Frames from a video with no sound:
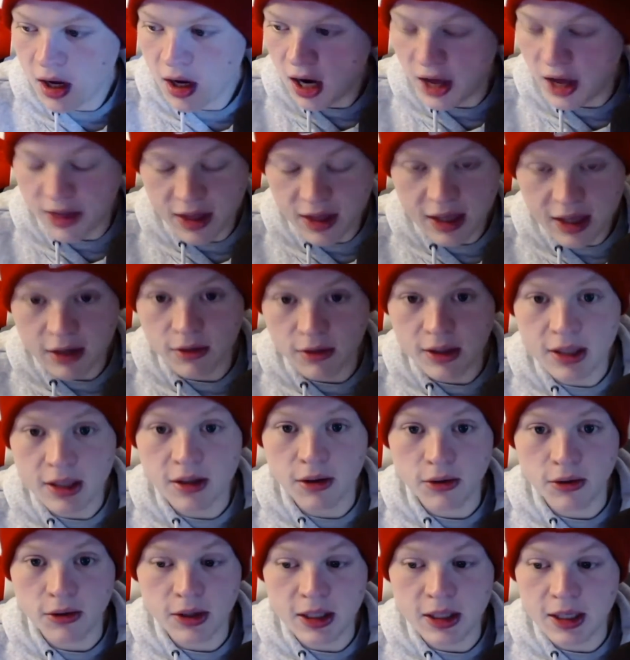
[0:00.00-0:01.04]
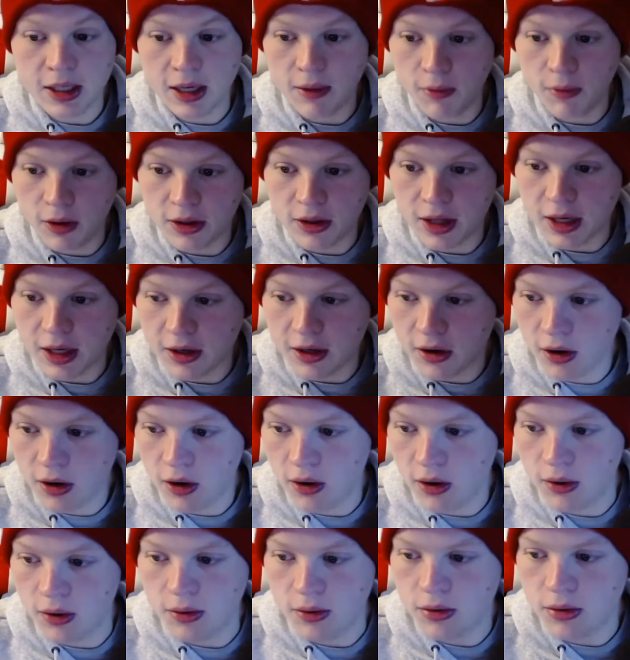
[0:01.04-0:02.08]
I think, lead the league in what they
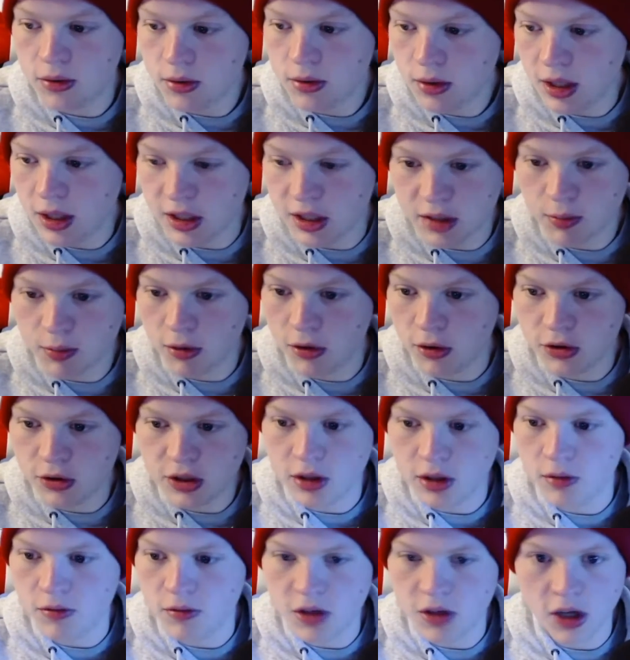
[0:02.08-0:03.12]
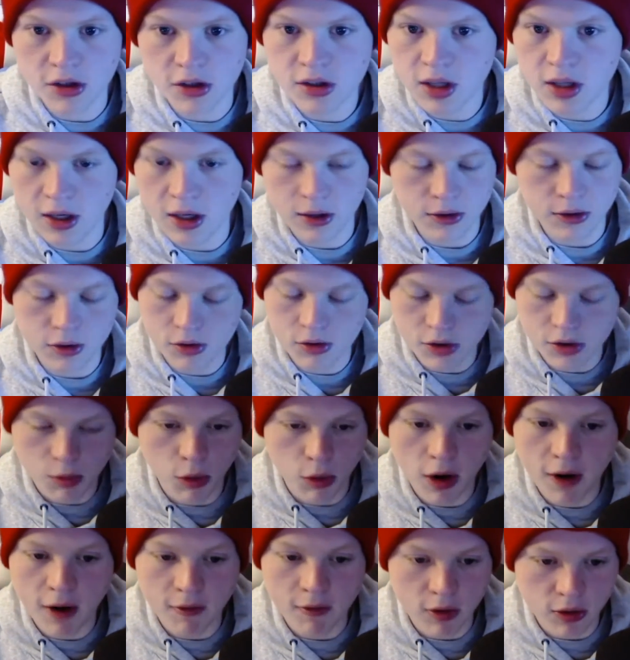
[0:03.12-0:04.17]
call explosive touchdowns or
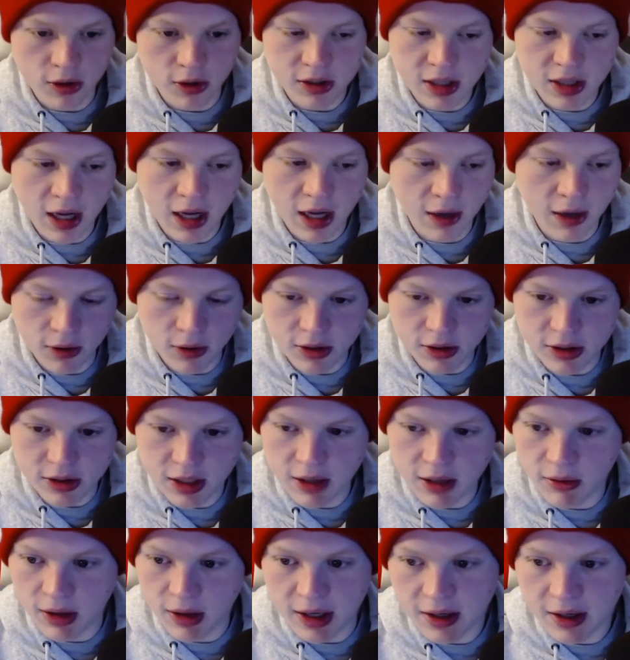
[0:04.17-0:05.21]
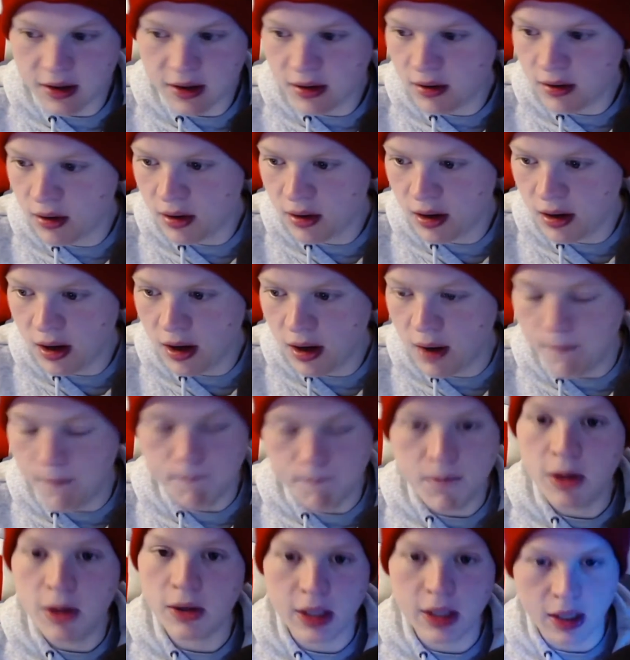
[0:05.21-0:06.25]
whatever the stat was at like a
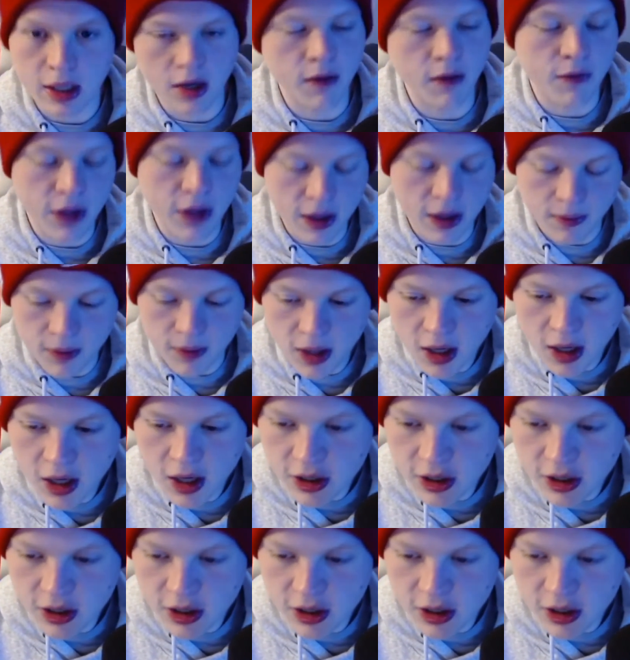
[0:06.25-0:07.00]
million of them.